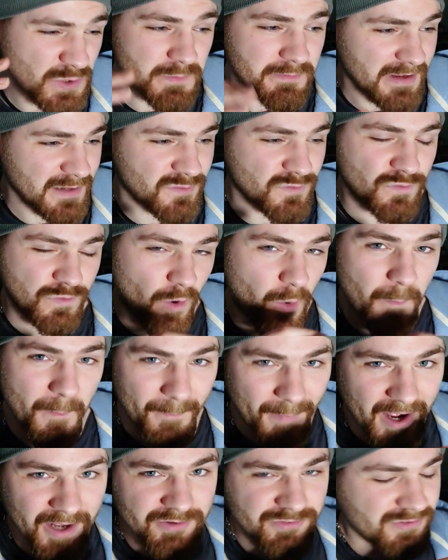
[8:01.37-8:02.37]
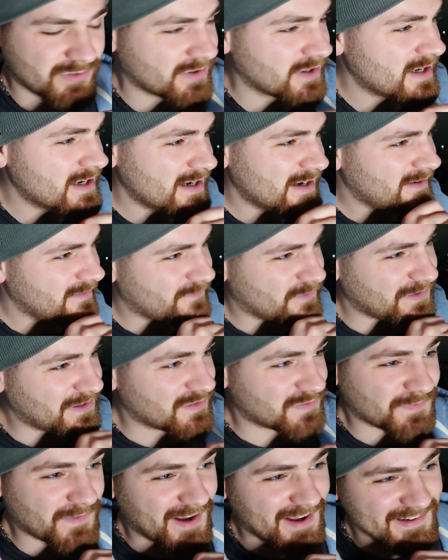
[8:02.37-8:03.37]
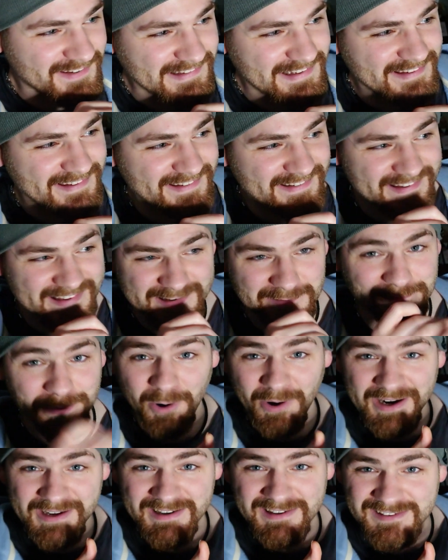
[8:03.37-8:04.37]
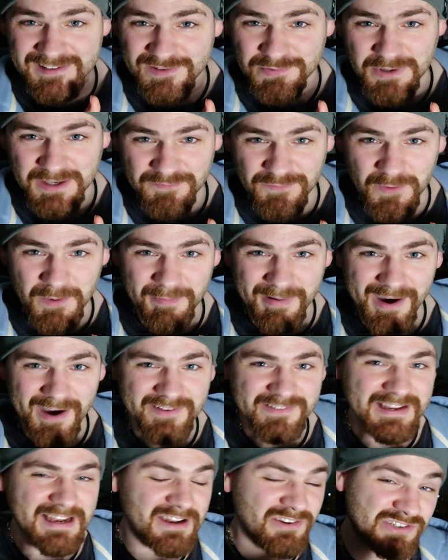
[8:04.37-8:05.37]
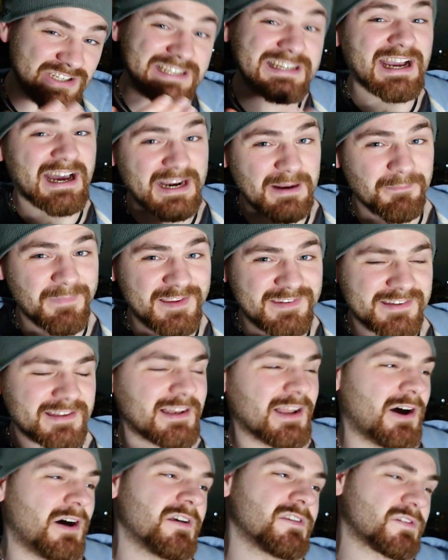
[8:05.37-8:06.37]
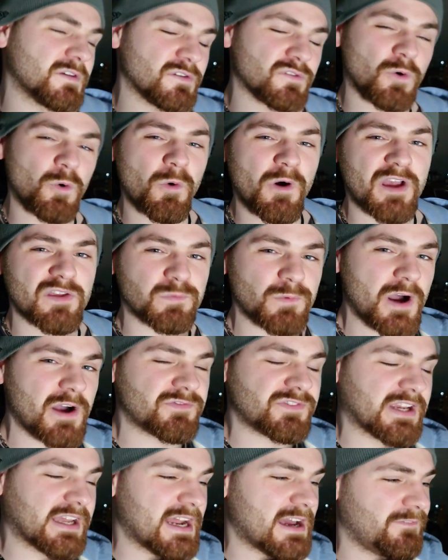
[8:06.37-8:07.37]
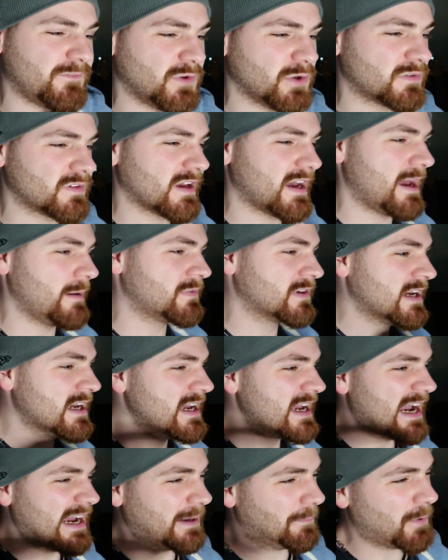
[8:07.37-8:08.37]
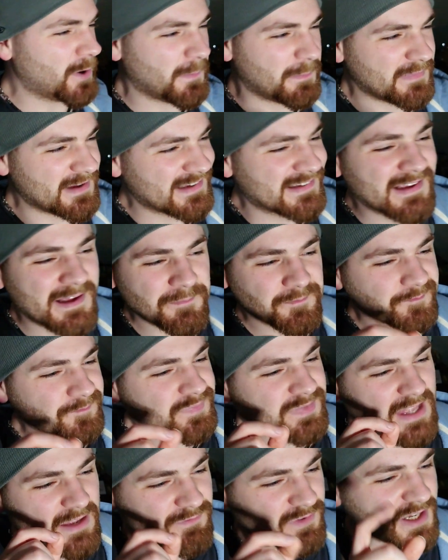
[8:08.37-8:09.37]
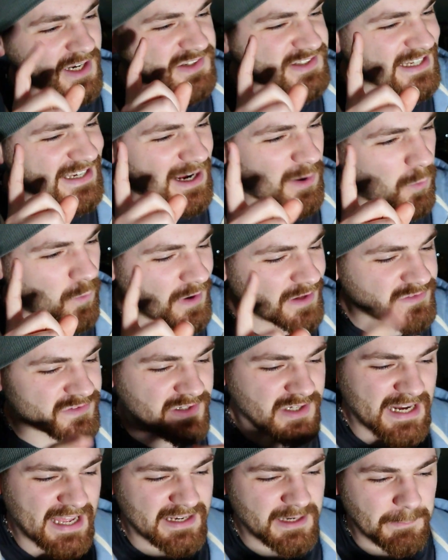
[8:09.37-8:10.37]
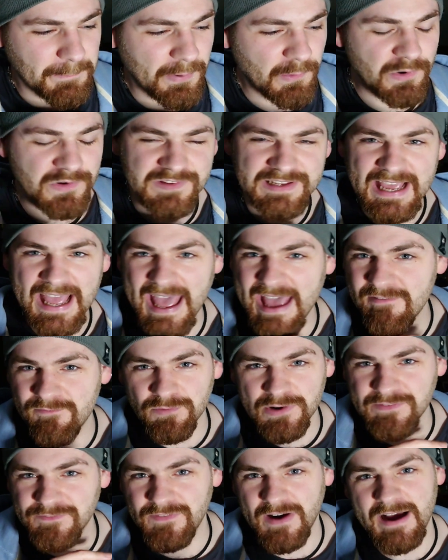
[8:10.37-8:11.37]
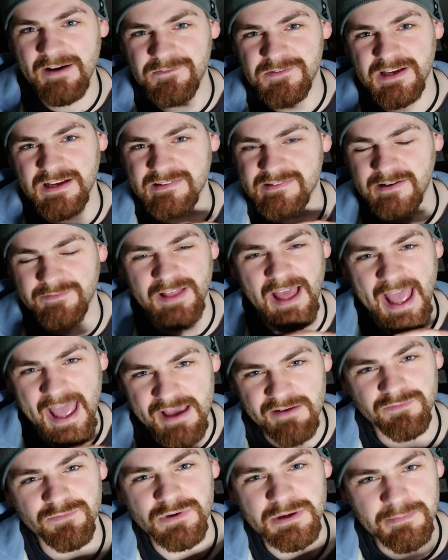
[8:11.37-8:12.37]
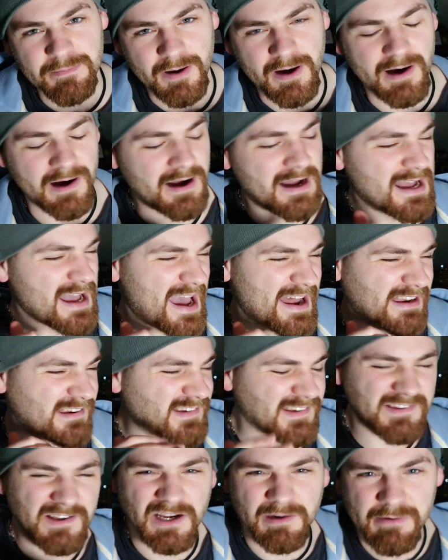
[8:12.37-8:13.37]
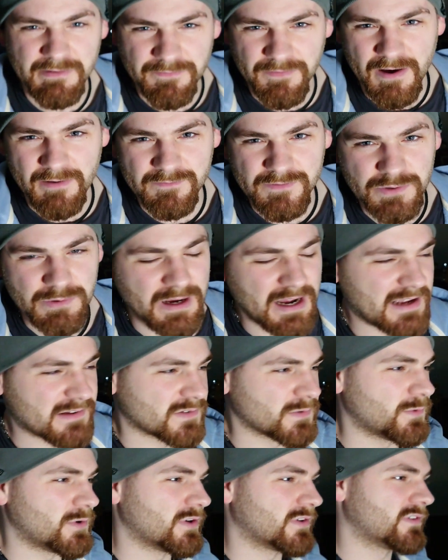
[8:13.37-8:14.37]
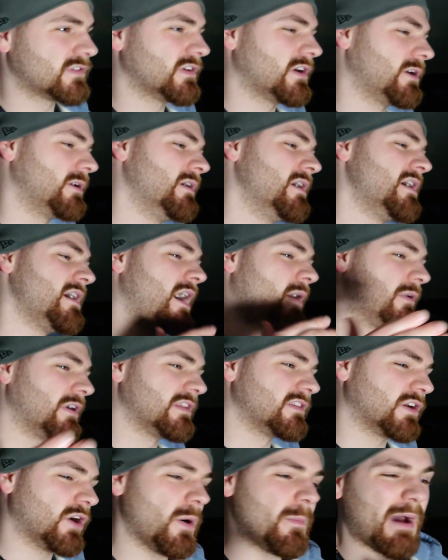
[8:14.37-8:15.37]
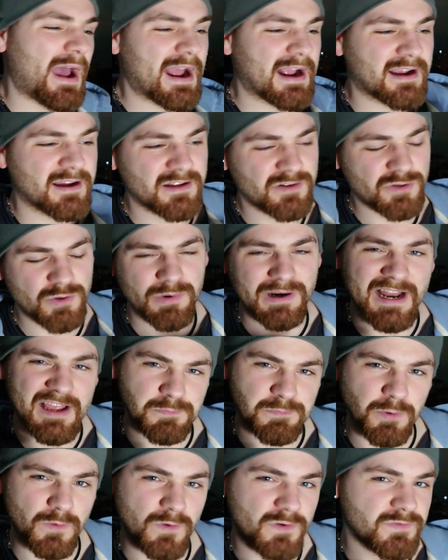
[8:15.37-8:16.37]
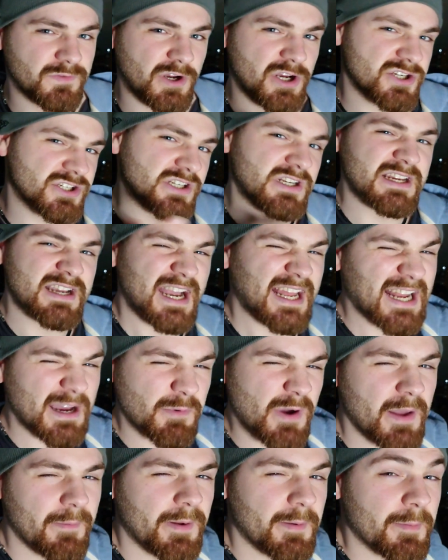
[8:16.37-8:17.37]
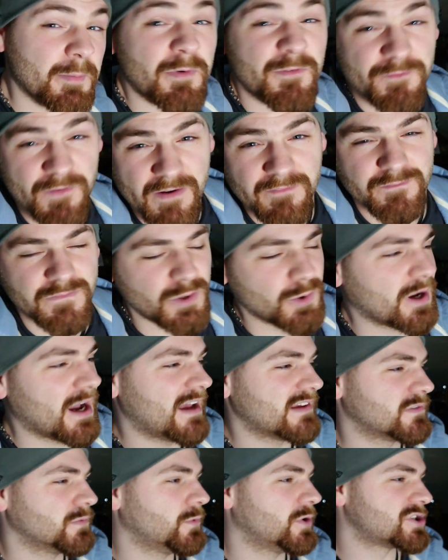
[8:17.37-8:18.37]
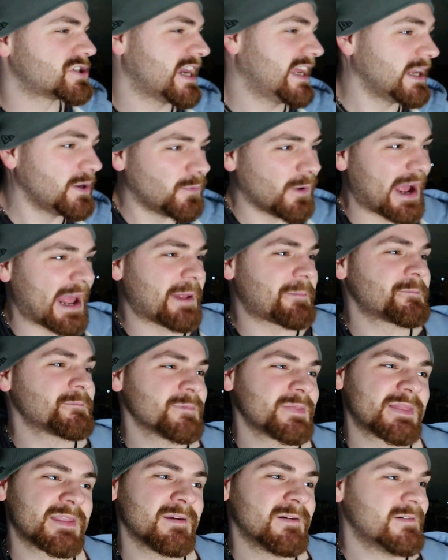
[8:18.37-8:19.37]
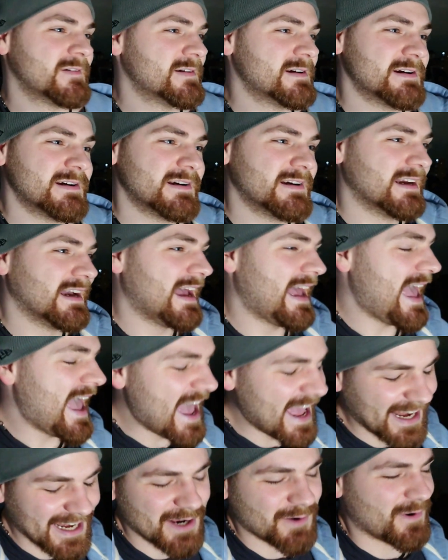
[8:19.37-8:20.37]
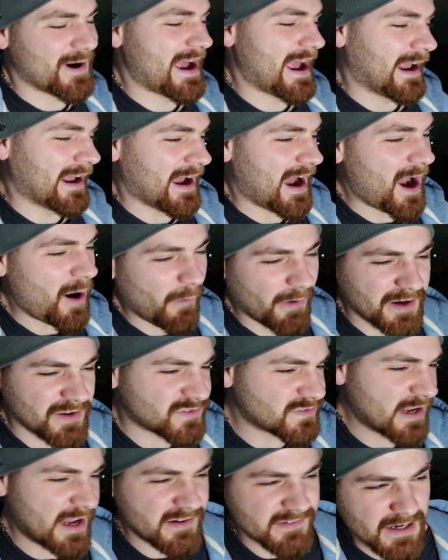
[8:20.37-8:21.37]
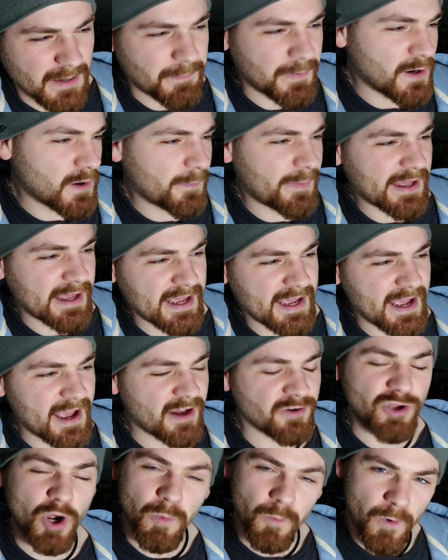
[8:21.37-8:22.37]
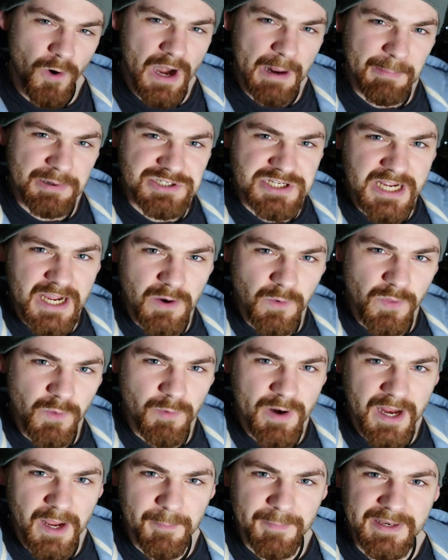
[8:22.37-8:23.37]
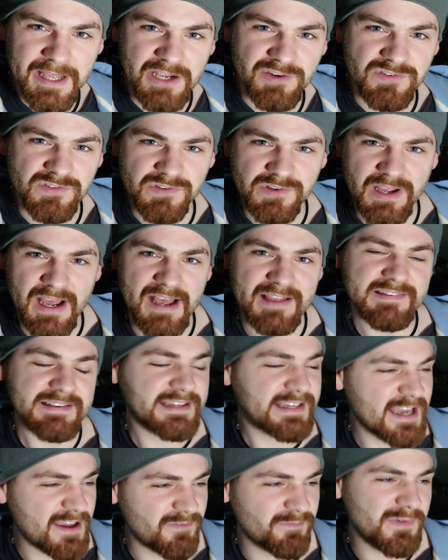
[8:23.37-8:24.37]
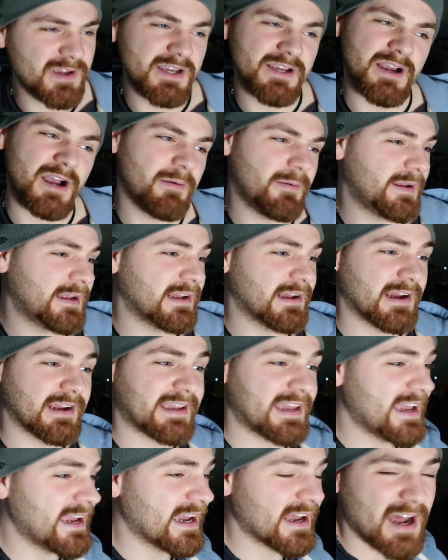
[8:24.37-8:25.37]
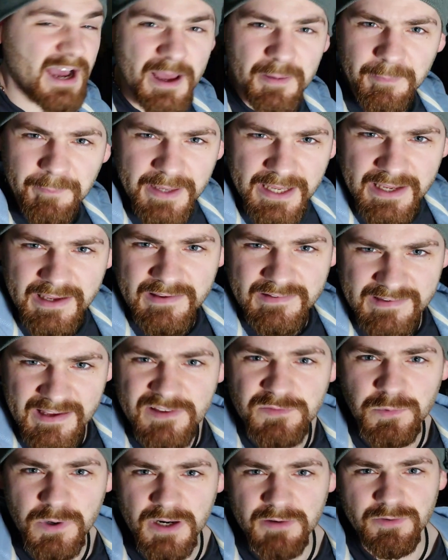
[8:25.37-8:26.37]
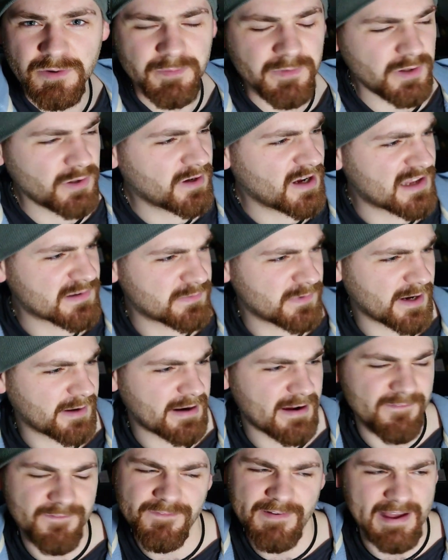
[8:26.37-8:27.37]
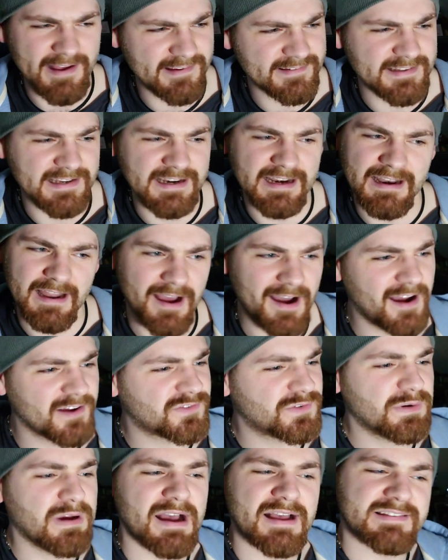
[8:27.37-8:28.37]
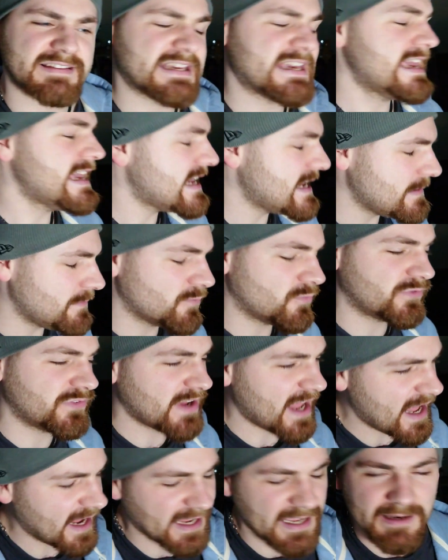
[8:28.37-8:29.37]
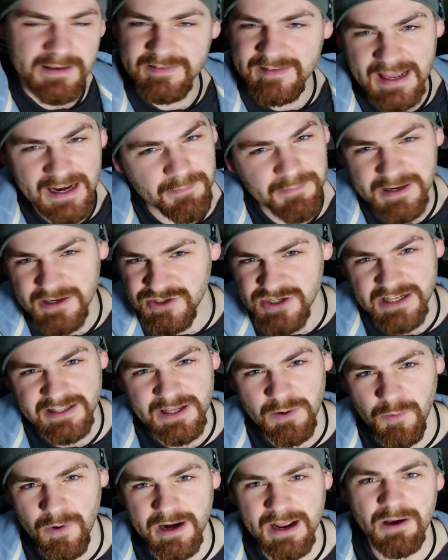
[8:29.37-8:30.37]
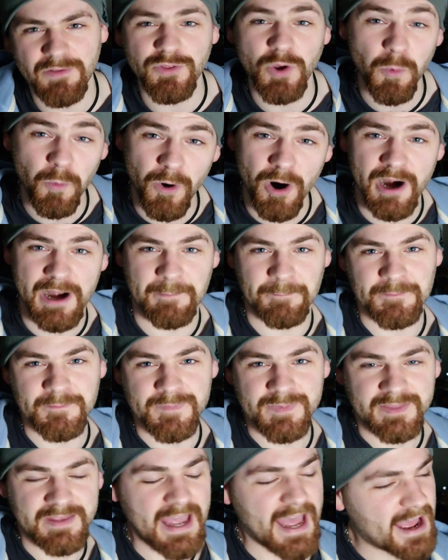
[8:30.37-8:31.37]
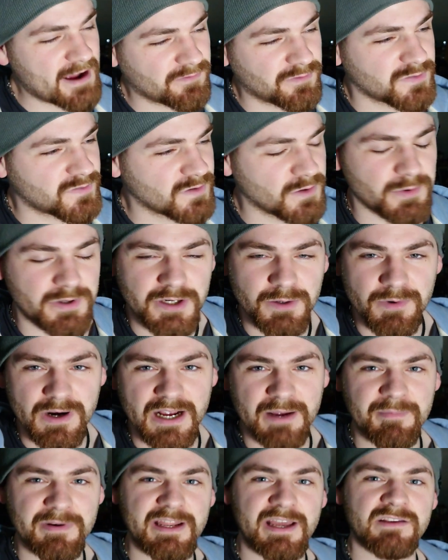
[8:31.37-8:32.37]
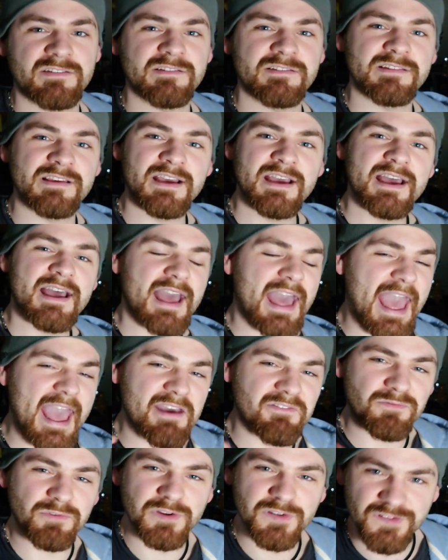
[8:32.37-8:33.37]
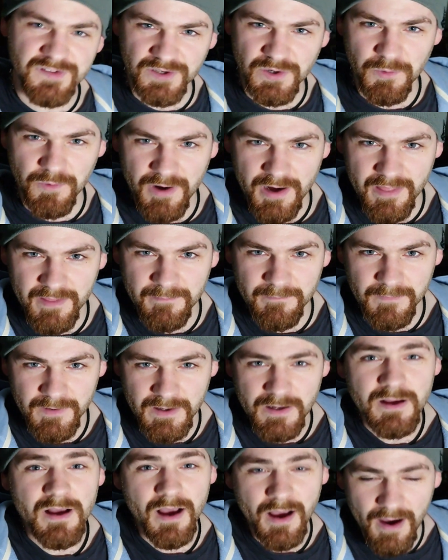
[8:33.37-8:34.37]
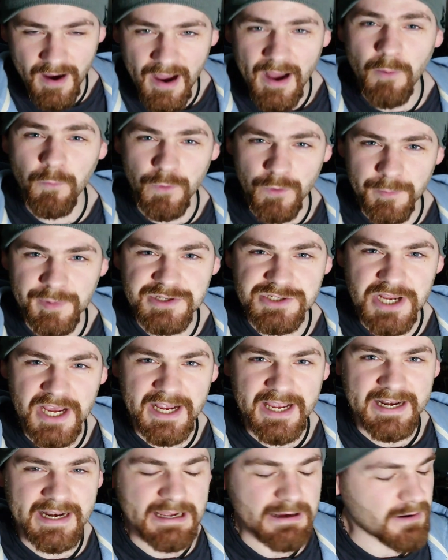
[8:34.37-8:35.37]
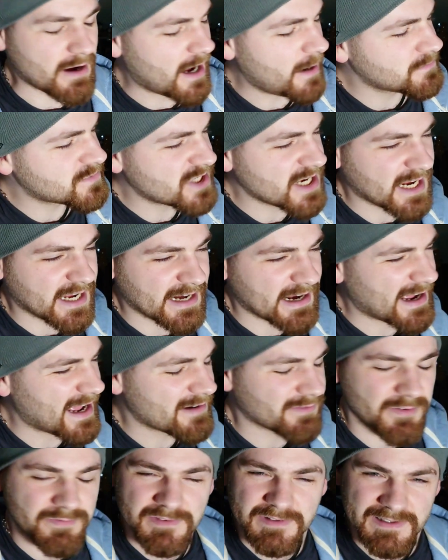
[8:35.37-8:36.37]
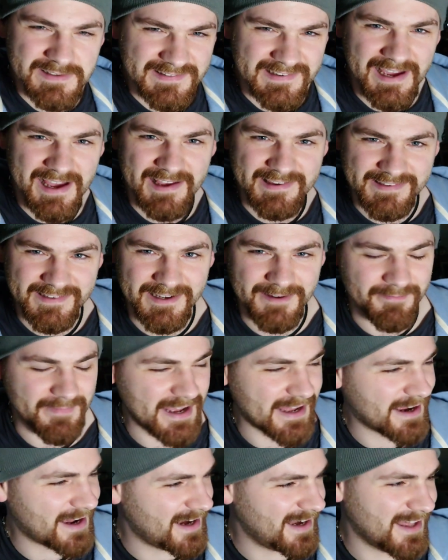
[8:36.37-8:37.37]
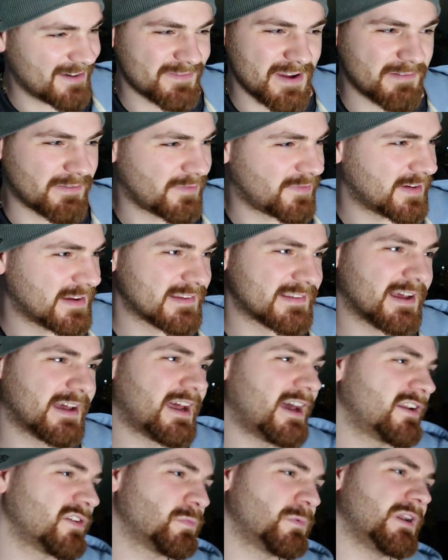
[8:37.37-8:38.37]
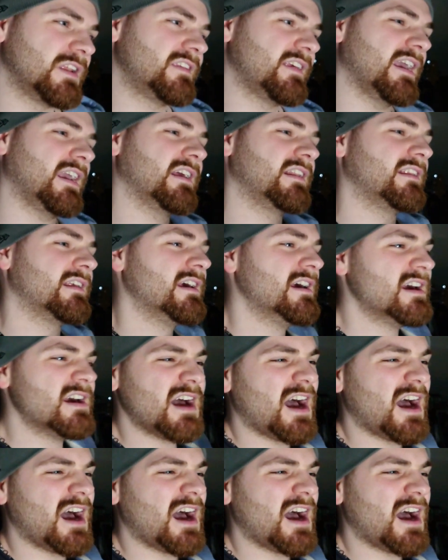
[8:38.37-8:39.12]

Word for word: you miss so much. For these first listens, there's a point, it's a 24-bar challenge. You're going to miss a lot, so it's always worth checking out a few times. And the problem is, if you're going to check it out once, you're going to end up pausing it every 5 seconds after every bar. And it's just not going to be fun for you guys to watch. So I wanted to go back, do a less paused version, and that way it'll be even more fun for you guys to watch. Anyway, I wanted to change up a little bit here. Don't worry, I'm going to check out all the recommendations you guys give me. I mean, a King and IB, that's one of them that you guys can reckon out first and last. You guys keep checking, telling me to check that one out. Don't worry, every single one of your recommendations... Every single one of them, I will be checking out. I'm checking out everything this guy's done, man. I love everything he's done. I just want to take a